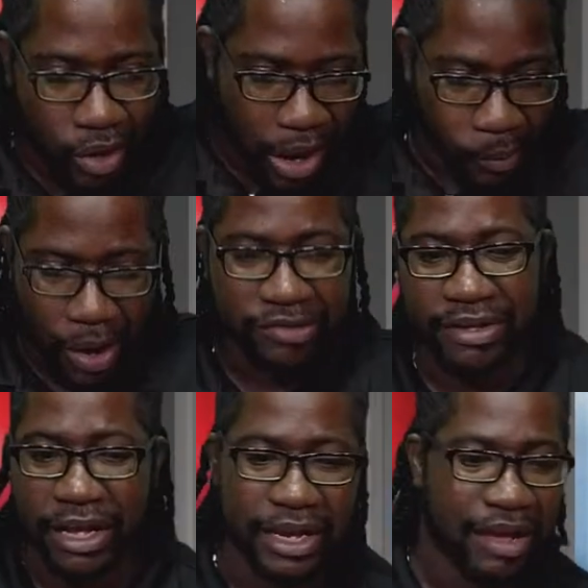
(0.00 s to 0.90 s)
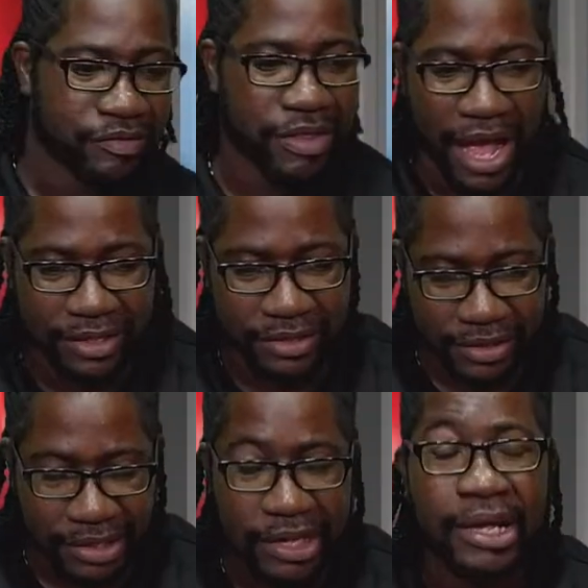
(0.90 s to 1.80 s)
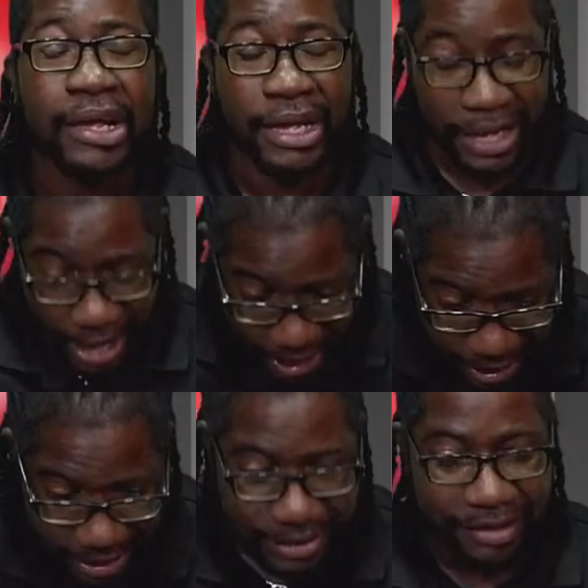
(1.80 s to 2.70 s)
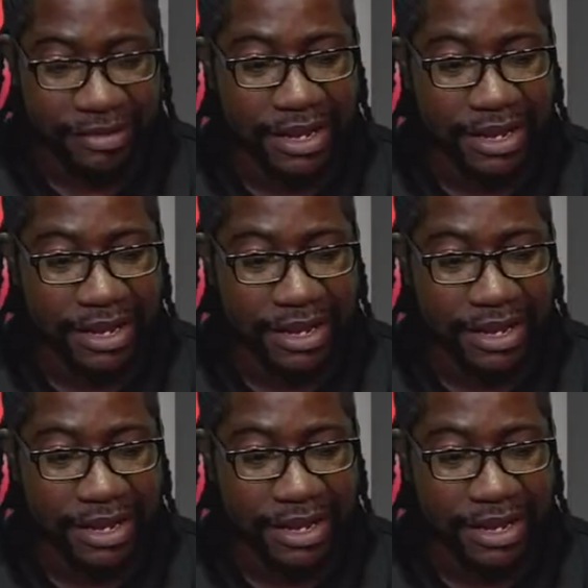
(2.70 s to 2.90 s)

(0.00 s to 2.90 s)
And 1 second after that, they say